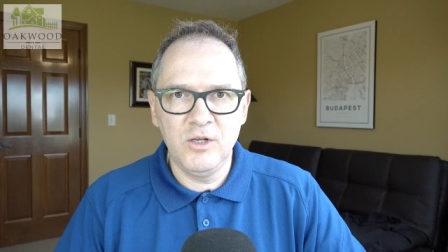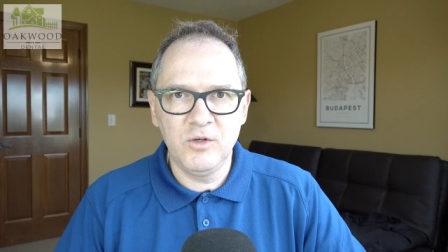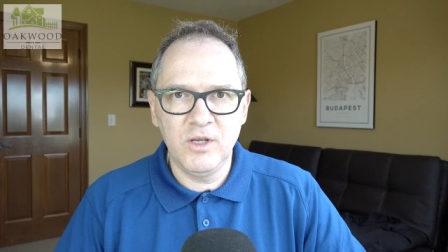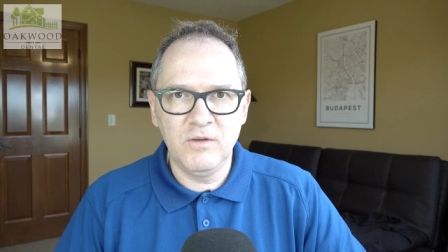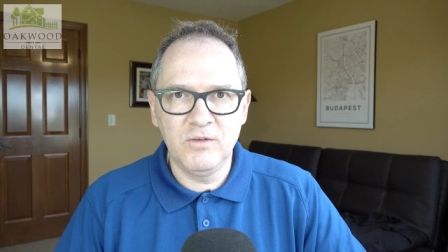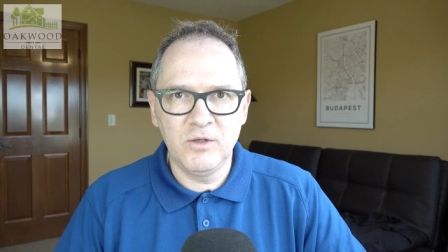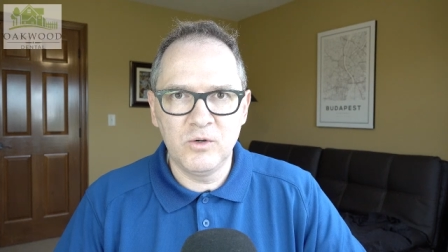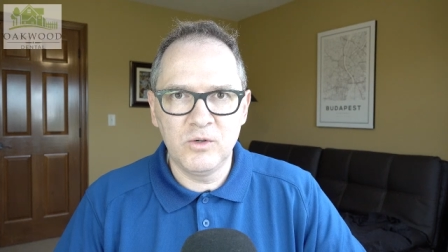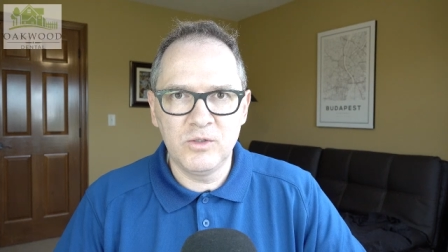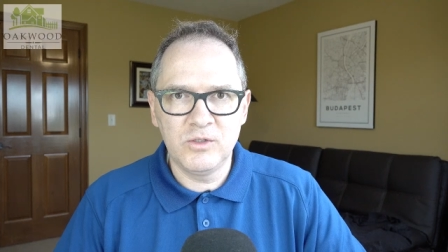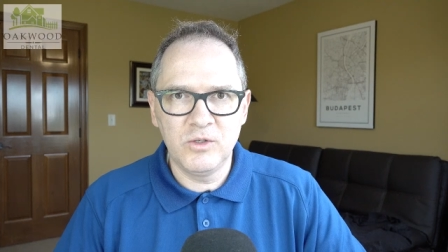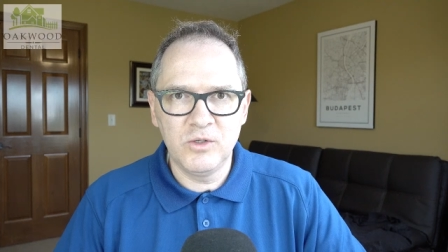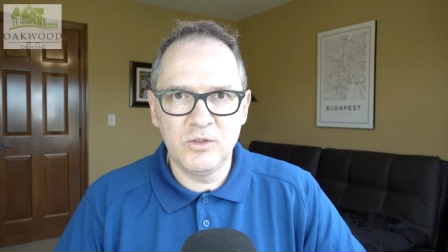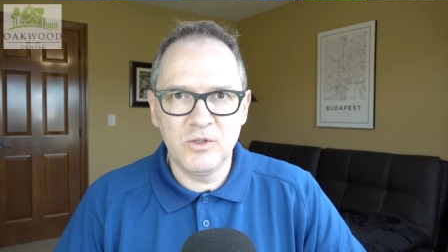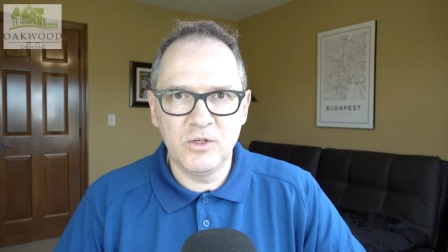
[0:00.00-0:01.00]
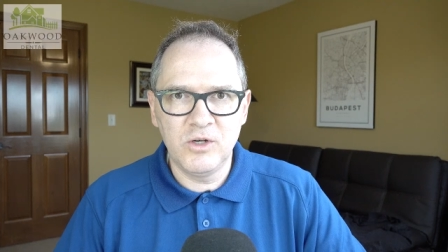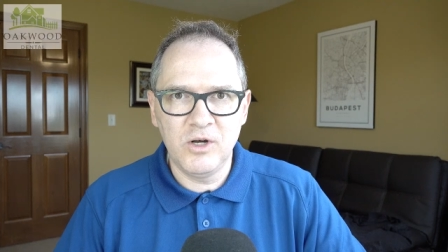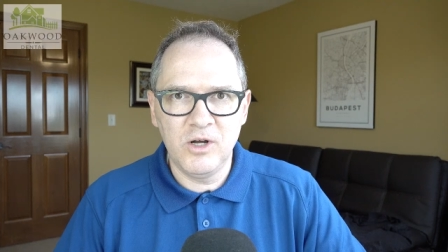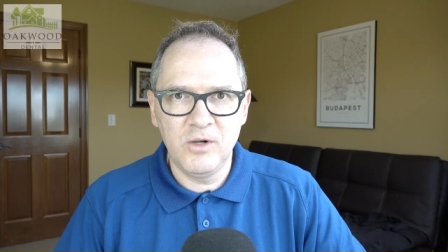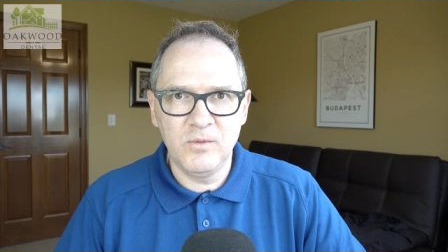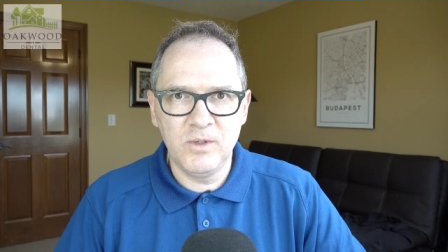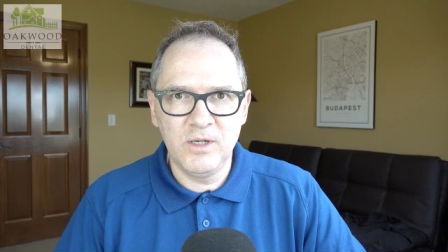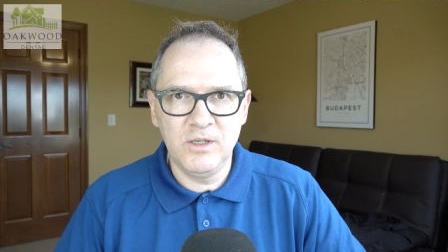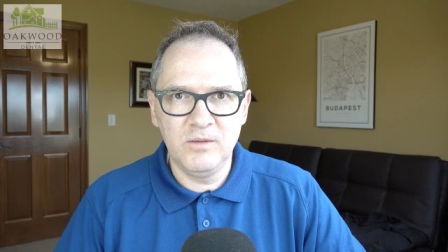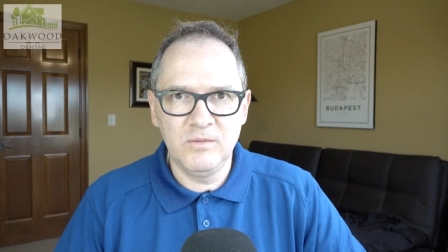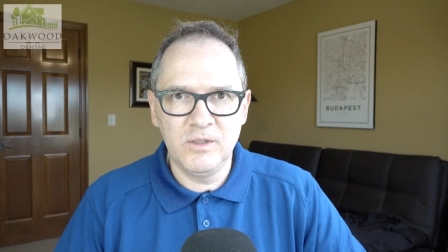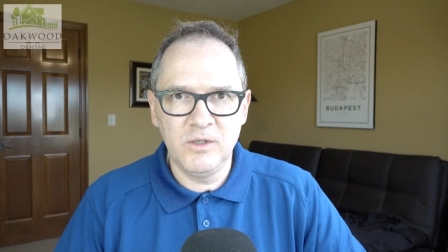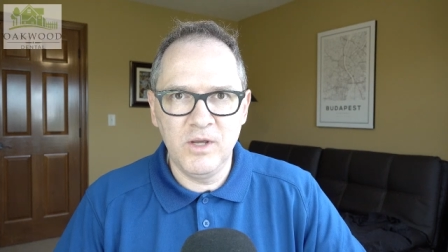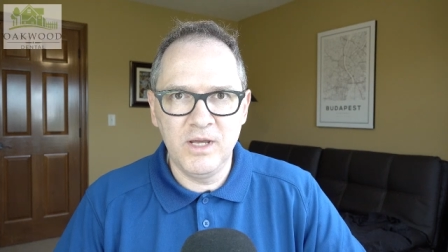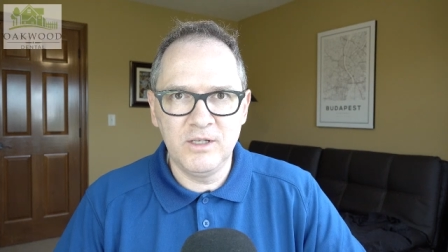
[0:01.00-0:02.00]
or give the oral surgeon a call where
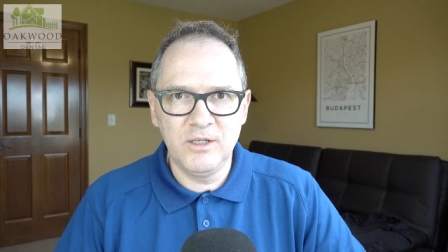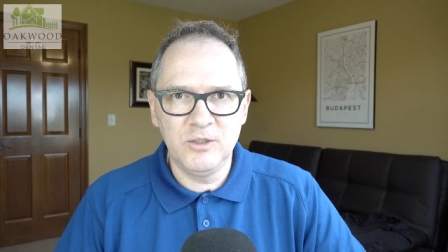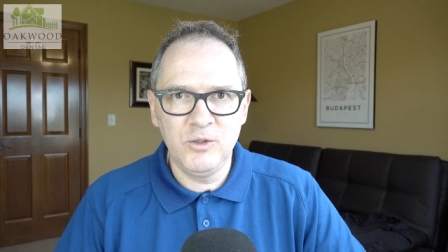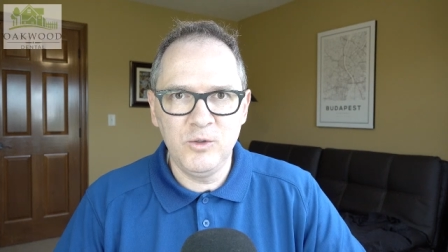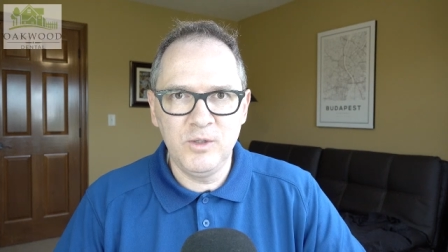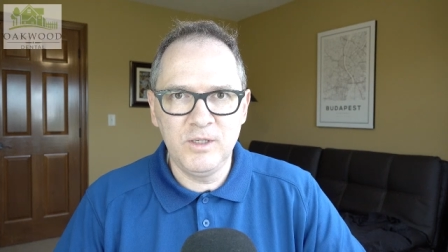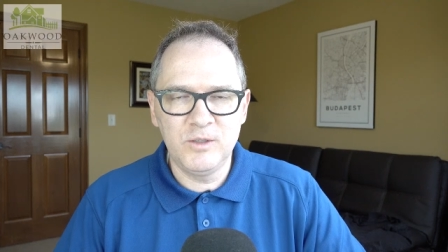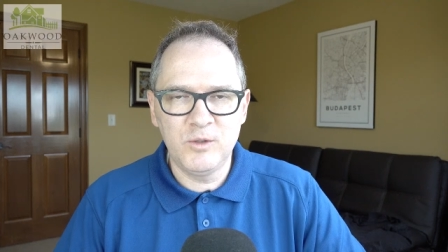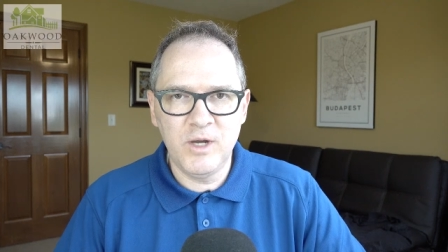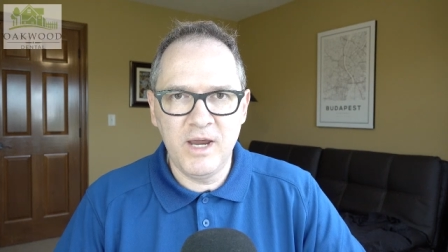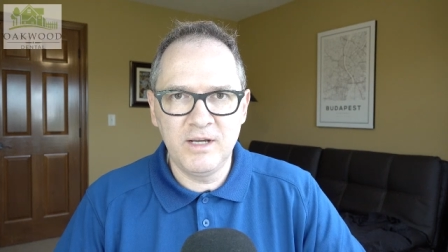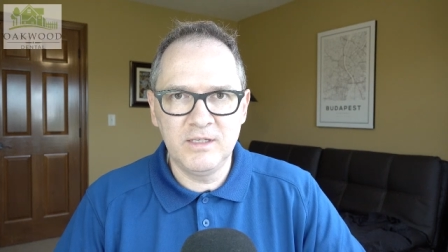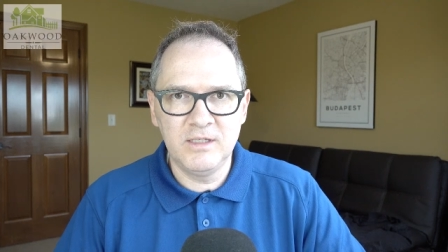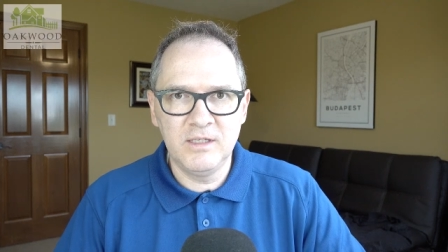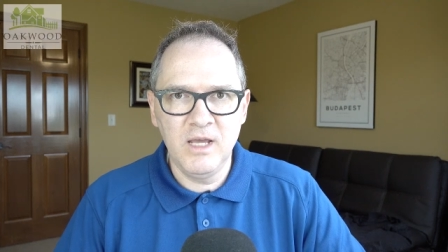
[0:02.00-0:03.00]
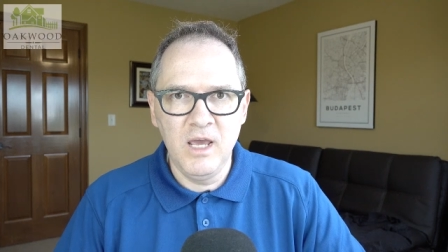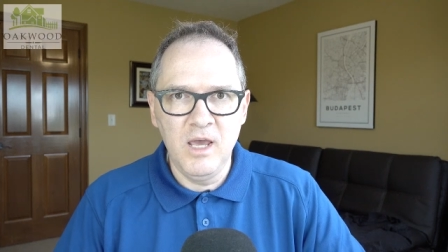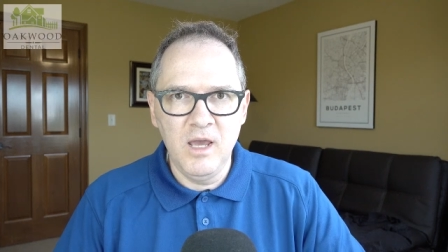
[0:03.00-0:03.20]
you had the tooth extracted.